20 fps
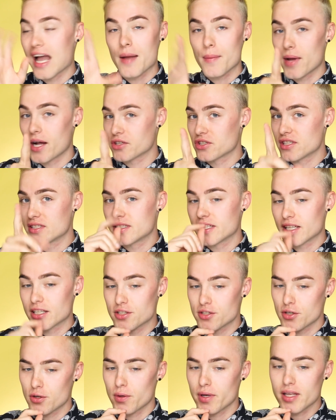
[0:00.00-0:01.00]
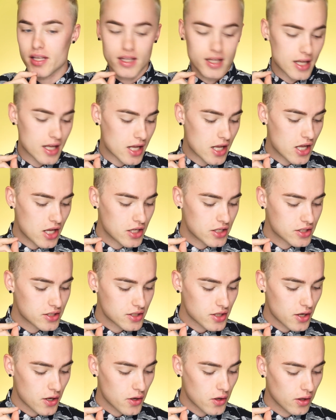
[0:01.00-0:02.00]
I'm actually sticking to it.
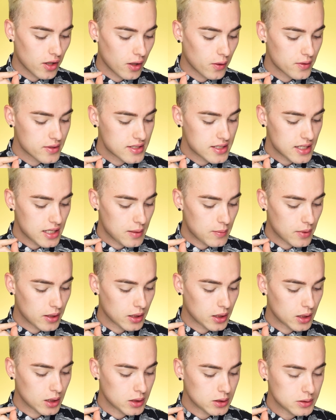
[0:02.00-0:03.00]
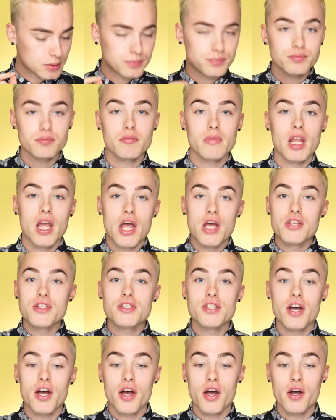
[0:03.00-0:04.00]
So that was an email.
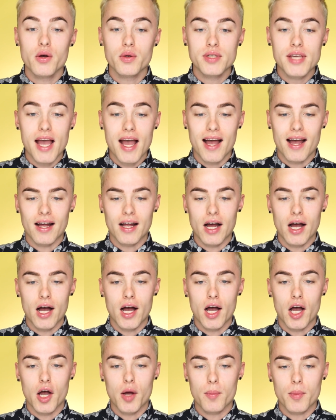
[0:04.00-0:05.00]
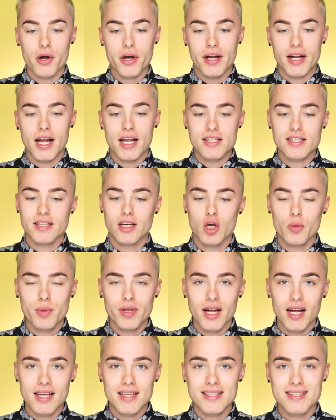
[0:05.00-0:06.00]
So yeah, alright guys, so I hope you
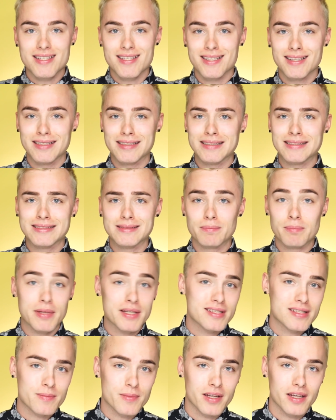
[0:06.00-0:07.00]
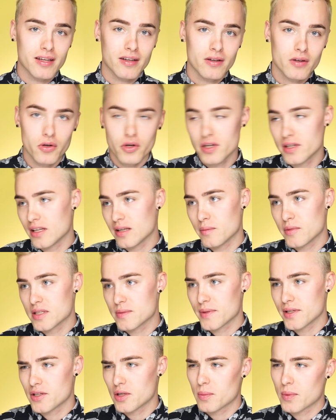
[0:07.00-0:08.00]
guys missed me, or you didn't
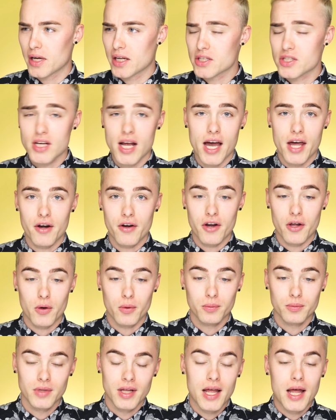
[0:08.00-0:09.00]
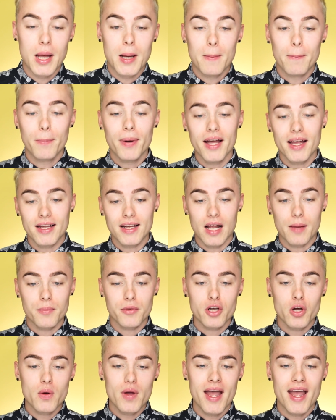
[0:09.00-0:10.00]
miss me too much, I don't know. But I'm
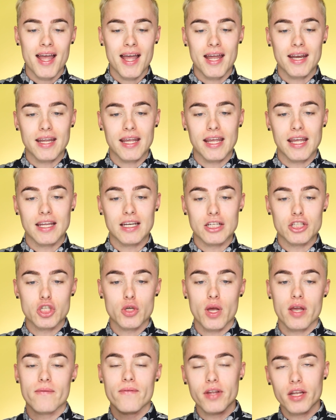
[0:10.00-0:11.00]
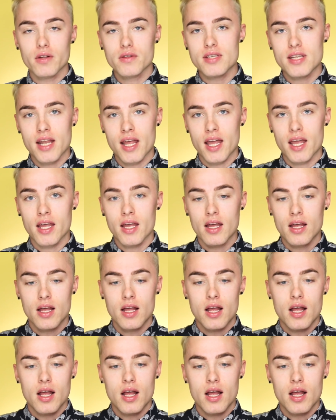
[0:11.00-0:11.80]
gonna go ahead and do a video today.